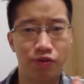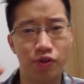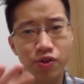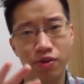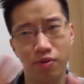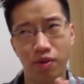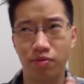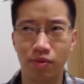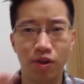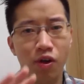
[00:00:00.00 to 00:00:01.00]
first,
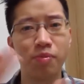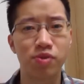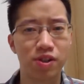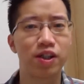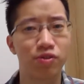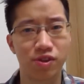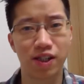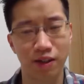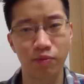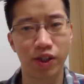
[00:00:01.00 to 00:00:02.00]
almost near to
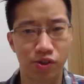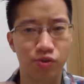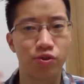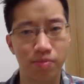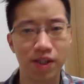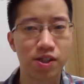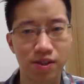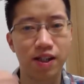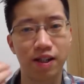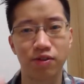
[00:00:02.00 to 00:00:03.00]
second week, so you
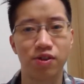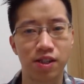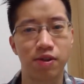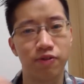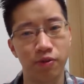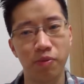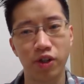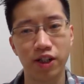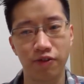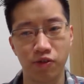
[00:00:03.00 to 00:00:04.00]
must send out the CV for
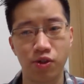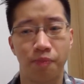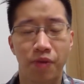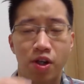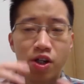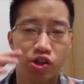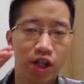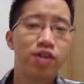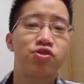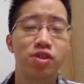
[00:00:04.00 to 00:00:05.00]
more interviews. So
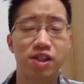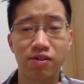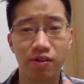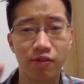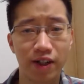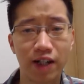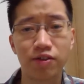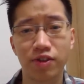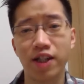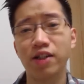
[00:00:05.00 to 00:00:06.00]
change the CV right now
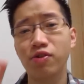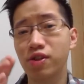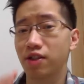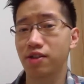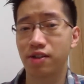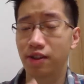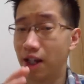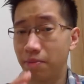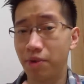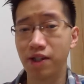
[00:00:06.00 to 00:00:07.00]
today using the
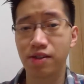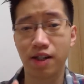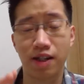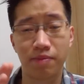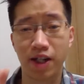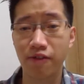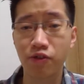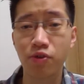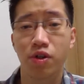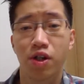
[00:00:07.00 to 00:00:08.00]
templates that I
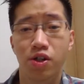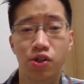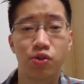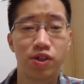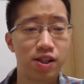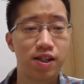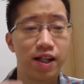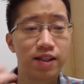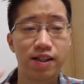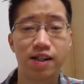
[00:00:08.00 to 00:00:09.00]
gave you. So this is
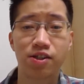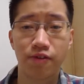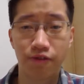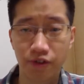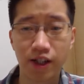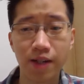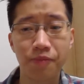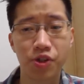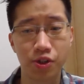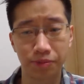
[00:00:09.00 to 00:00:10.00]
ATS
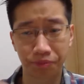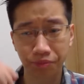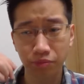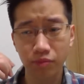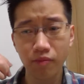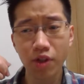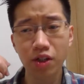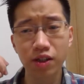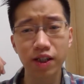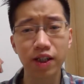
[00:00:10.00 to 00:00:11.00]
free. So
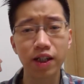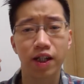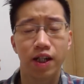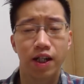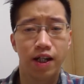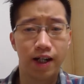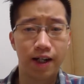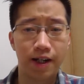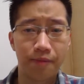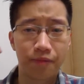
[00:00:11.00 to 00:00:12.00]
the
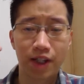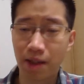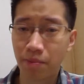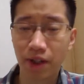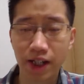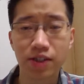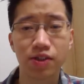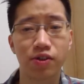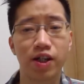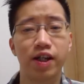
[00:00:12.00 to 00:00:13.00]
template,
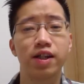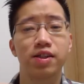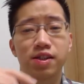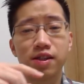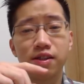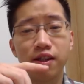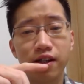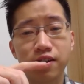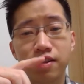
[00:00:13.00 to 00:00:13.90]
okay, as